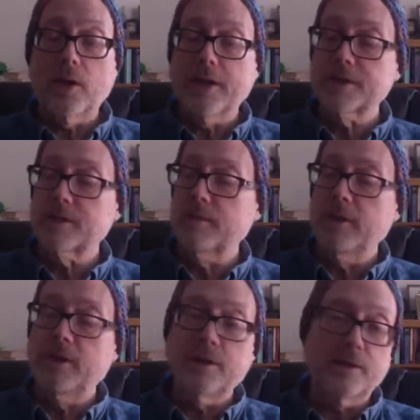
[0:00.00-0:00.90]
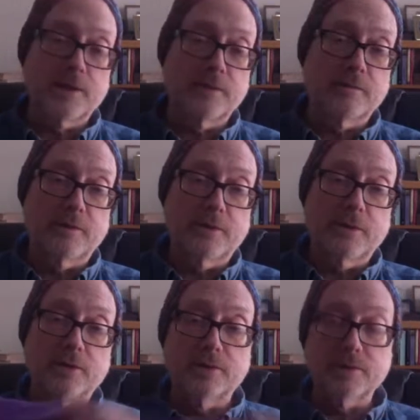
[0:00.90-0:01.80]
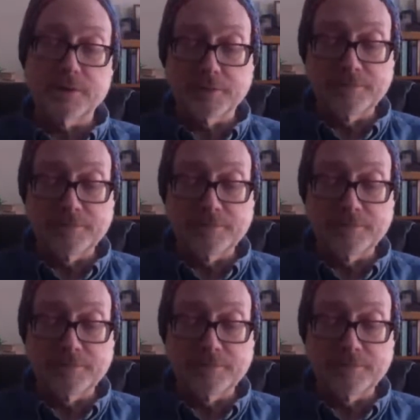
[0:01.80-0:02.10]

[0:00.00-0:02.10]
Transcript: Ask Me Anything videos,